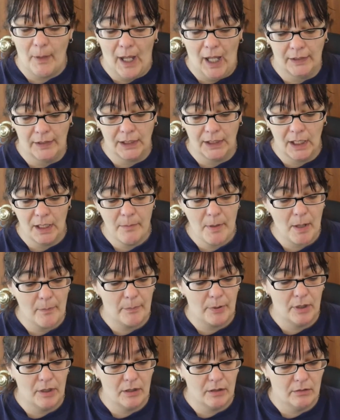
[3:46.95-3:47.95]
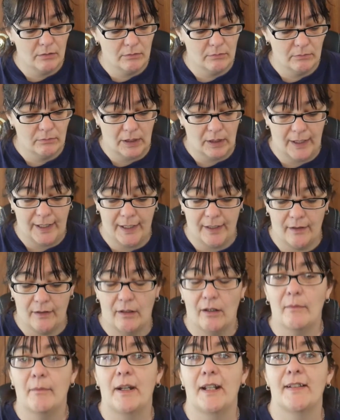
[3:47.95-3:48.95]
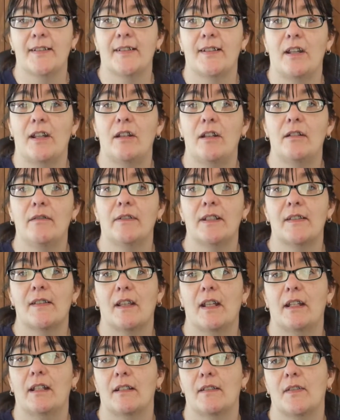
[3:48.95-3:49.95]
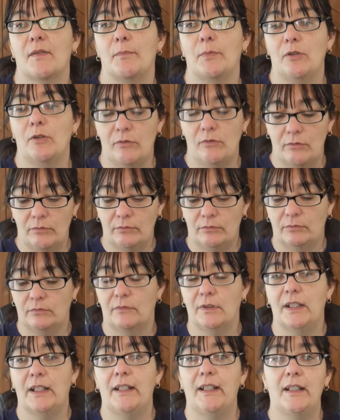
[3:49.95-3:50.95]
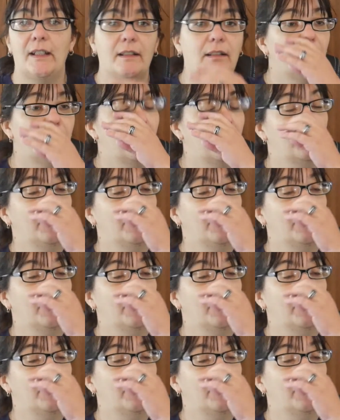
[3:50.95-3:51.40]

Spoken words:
I thought about putting them like on my stove as like a spoon thing